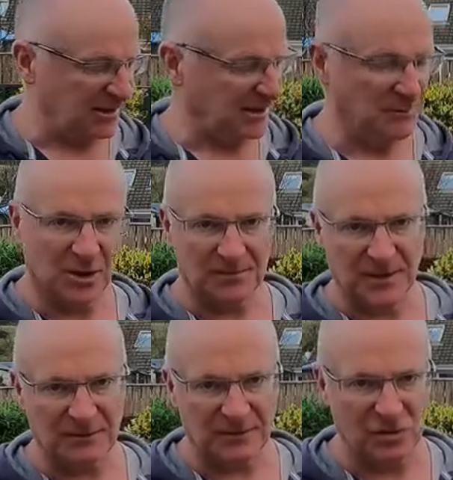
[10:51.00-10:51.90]
cleaning, but
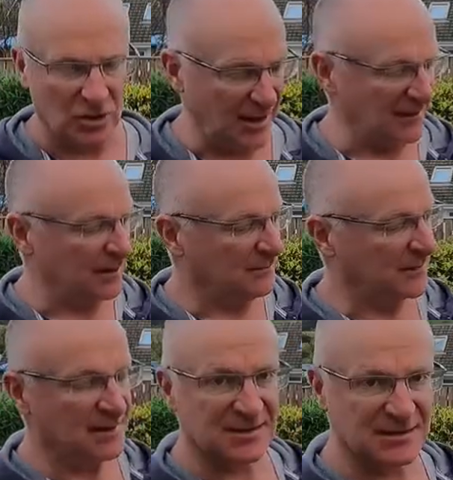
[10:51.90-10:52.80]
if you've got leather,
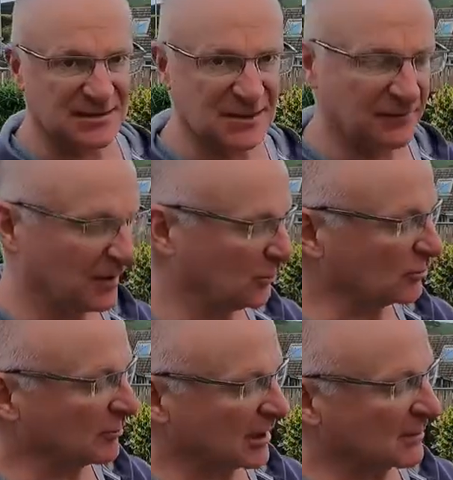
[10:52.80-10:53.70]
this is the stuff I
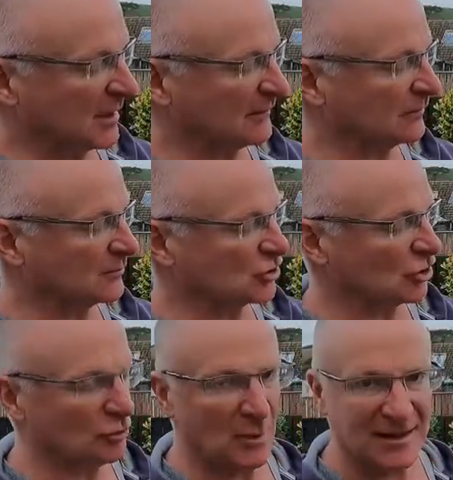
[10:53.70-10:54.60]
would recommend from
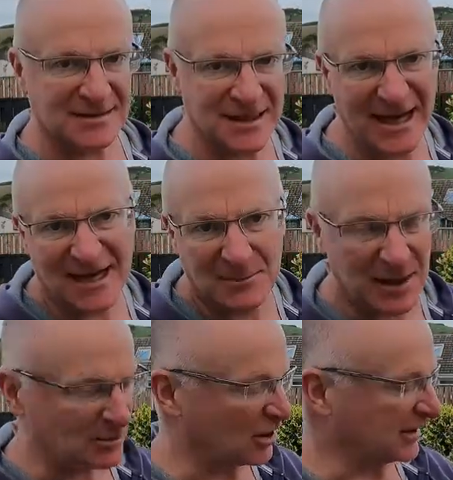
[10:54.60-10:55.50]
Turtle Wax. Again,
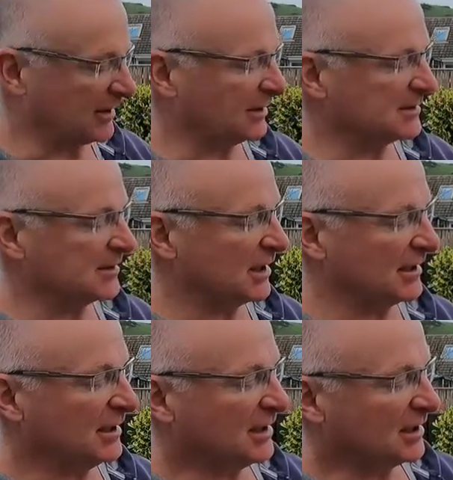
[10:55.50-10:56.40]
about
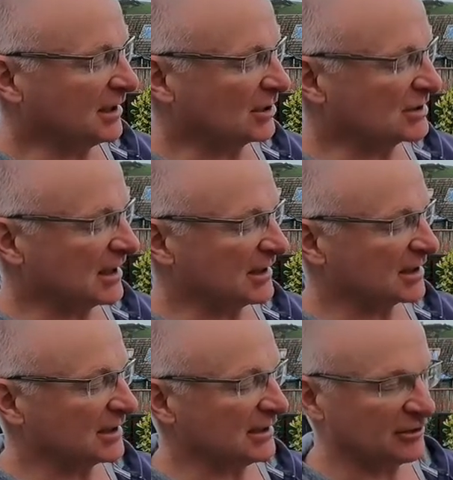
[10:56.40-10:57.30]
£9.99. Lux
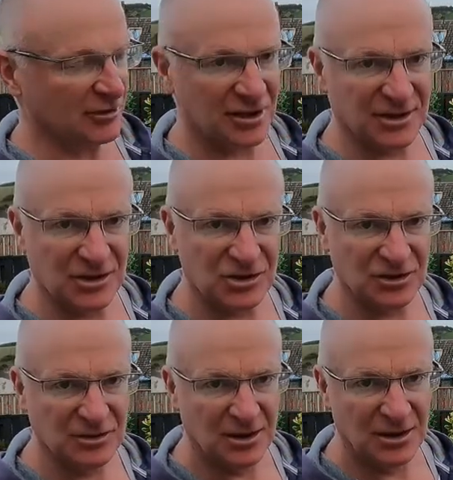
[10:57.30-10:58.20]
Leather Cleaner and
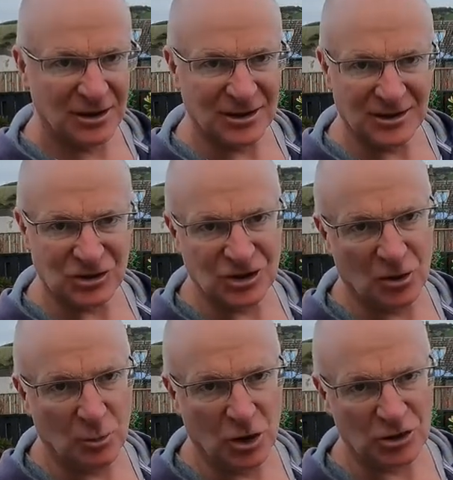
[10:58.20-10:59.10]

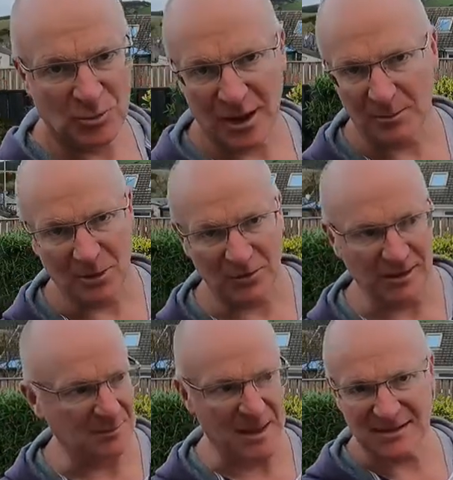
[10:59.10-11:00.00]
Conditioner. Works well both
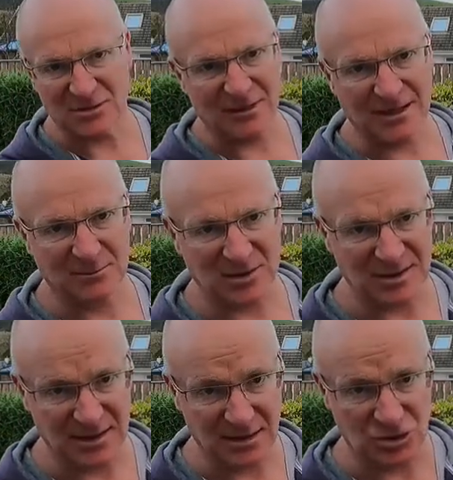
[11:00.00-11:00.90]
in the Mazda and the
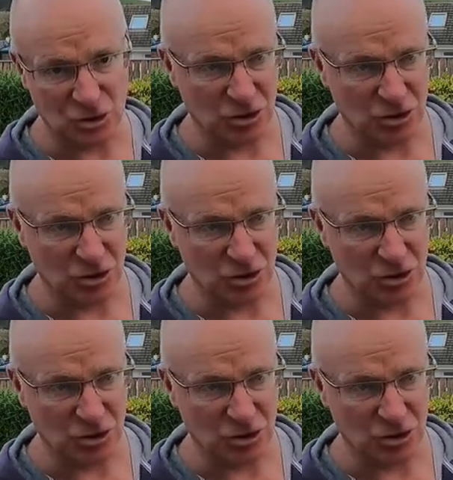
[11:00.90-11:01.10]
Mercedes.